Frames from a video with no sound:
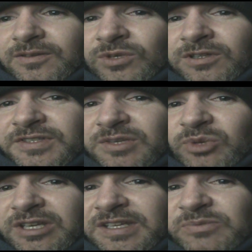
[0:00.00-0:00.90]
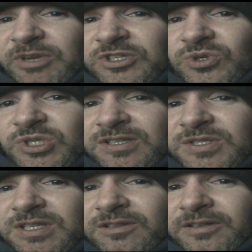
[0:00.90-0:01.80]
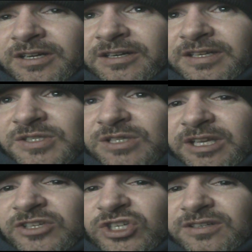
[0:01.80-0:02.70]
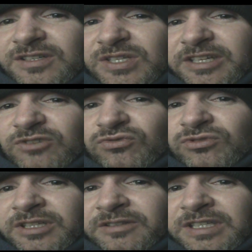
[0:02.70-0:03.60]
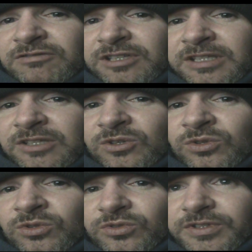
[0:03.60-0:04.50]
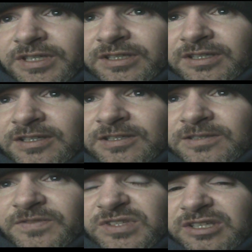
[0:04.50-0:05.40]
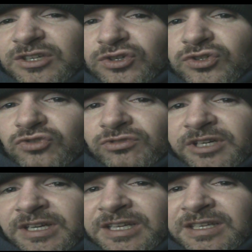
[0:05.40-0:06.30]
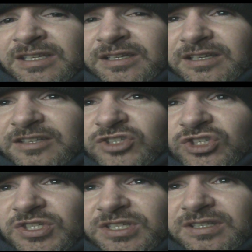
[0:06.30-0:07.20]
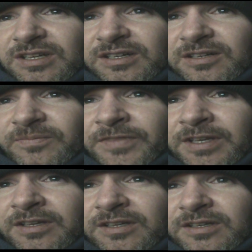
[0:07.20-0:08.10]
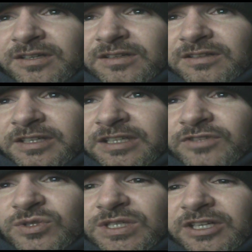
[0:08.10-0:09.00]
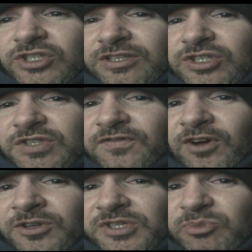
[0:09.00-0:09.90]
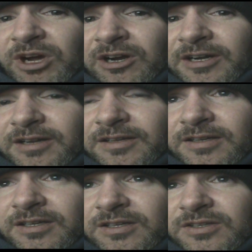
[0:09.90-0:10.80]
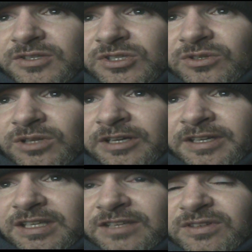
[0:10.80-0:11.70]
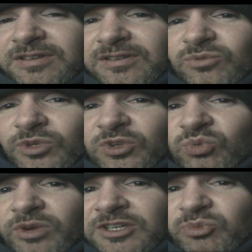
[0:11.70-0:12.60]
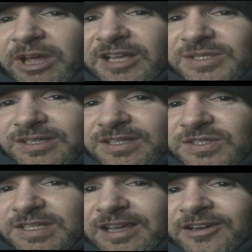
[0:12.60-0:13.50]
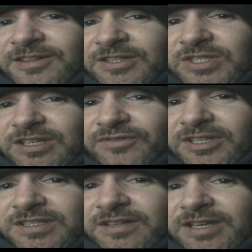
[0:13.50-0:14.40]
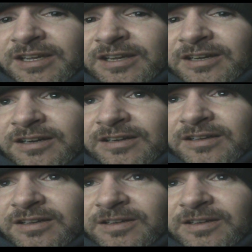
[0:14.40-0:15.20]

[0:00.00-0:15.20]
what looks to be asbestos insulation. It's like really, really old. It's like gray, and it's just like if you touch it, it just falls apart. So like even with the wind passing it, it's carrying that stuff into the air,